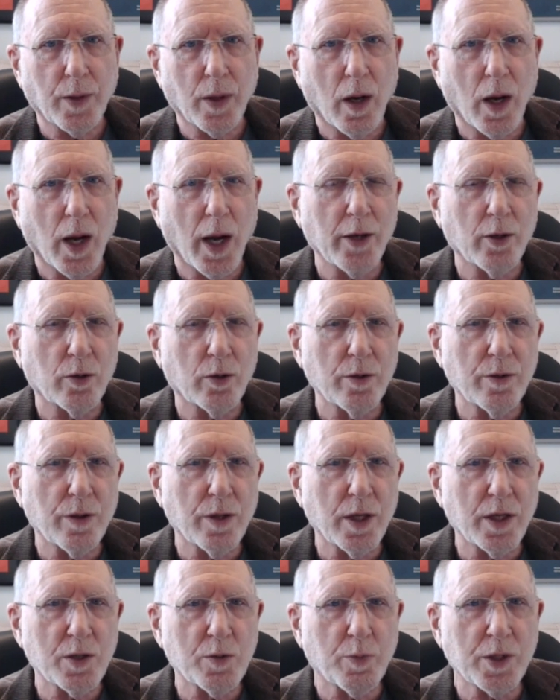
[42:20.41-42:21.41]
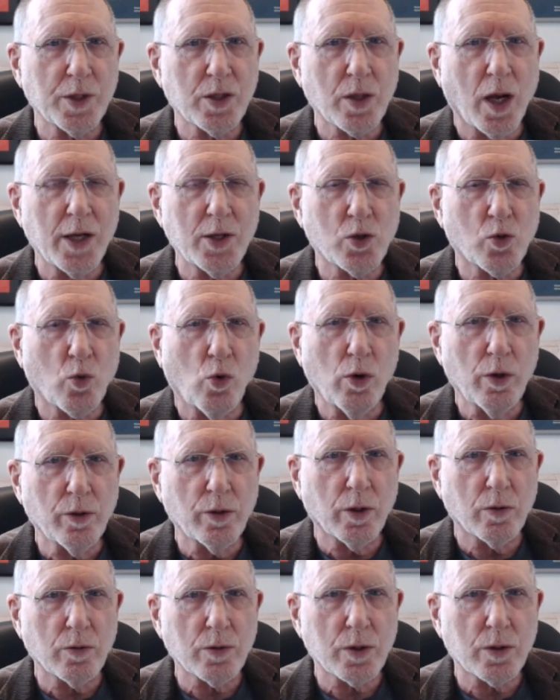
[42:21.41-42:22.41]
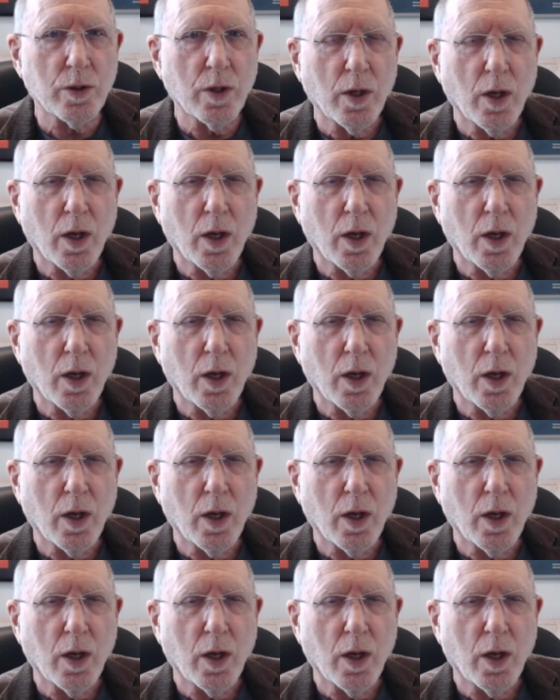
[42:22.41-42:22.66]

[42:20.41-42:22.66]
I heard things besides quarter notes.